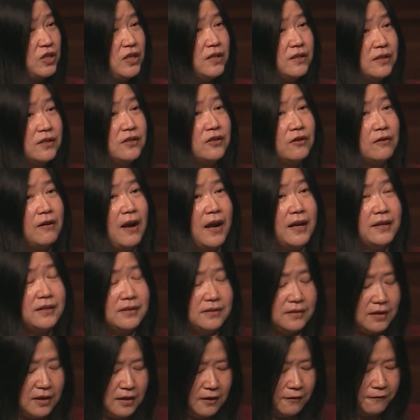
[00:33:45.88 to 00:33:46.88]
Jesus
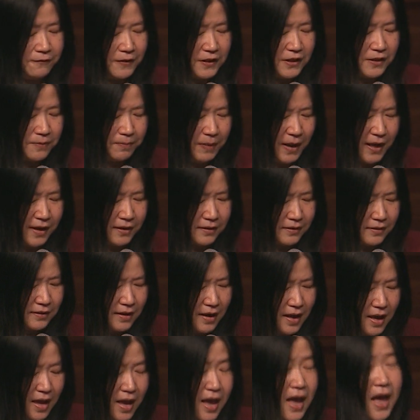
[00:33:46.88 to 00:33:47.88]
Christ in the first place.
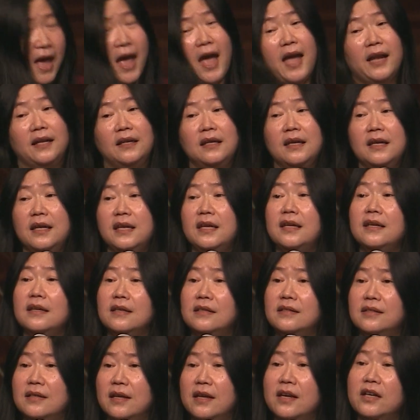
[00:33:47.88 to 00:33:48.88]
And He
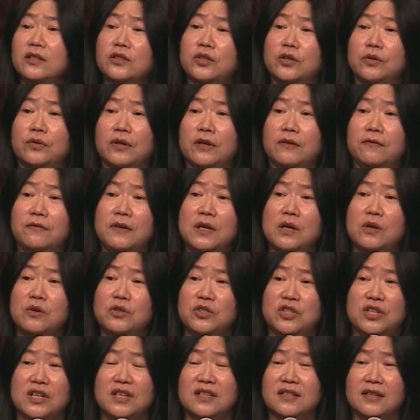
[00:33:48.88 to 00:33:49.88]
is here to reveal
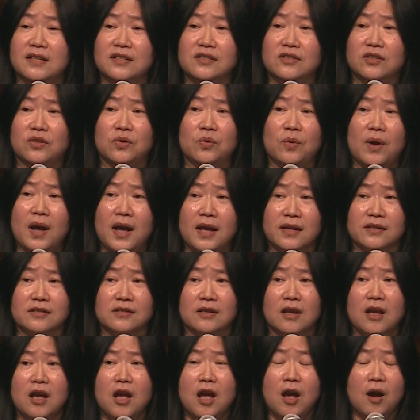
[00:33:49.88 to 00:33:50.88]
Jesus to us
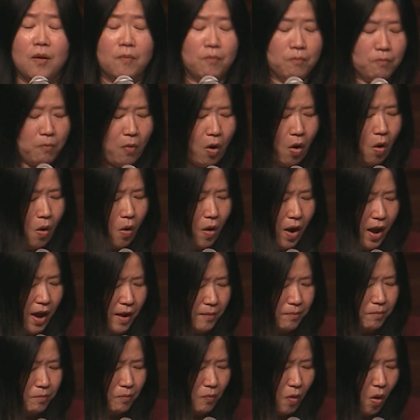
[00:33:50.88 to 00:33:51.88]
more
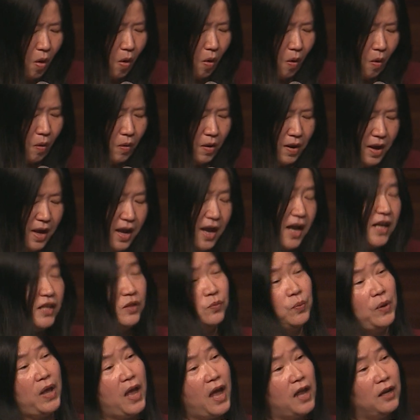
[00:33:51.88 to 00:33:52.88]
and more as
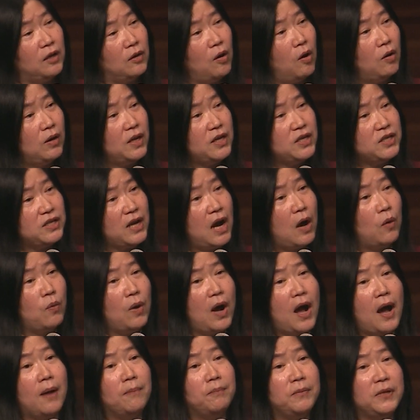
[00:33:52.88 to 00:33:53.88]
we acknowledge our
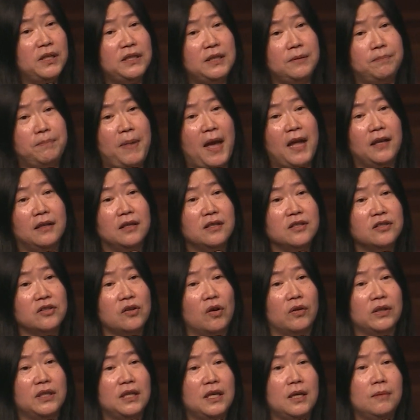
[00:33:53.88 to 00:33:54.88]
humble dependence
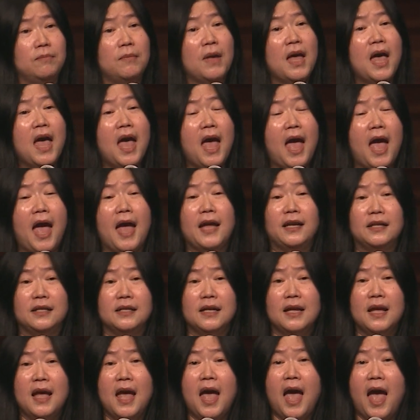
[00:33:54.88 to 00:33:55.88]
on Him and
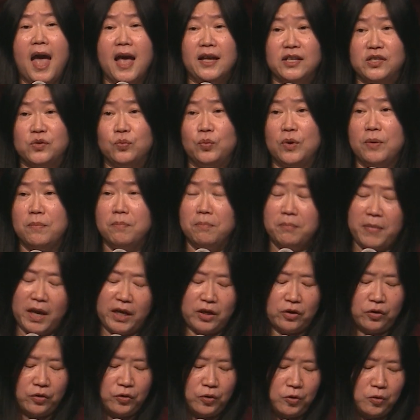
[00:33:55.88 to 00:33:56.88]
as we
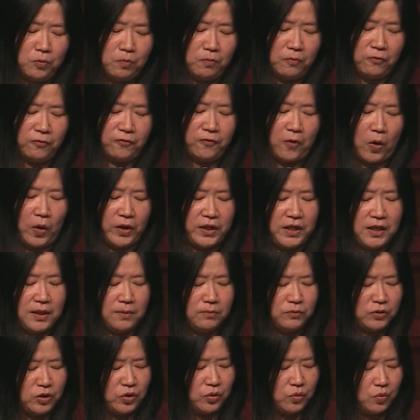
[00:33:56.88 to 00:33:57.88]
make room for
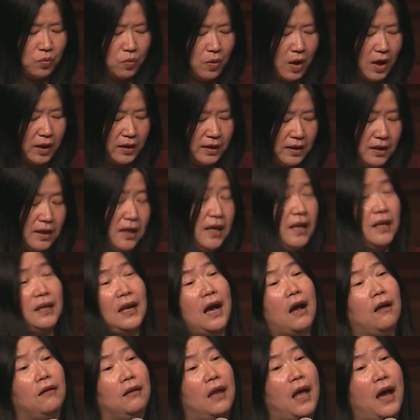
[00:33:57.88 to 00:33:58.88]
Him to work in
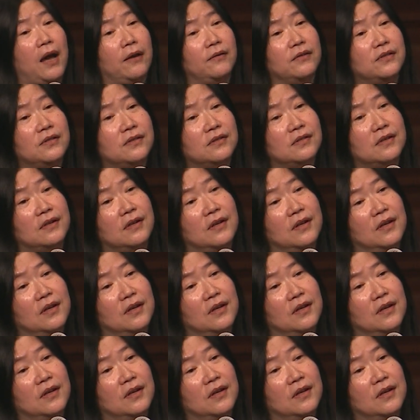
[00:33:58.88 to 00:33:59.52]
our lives.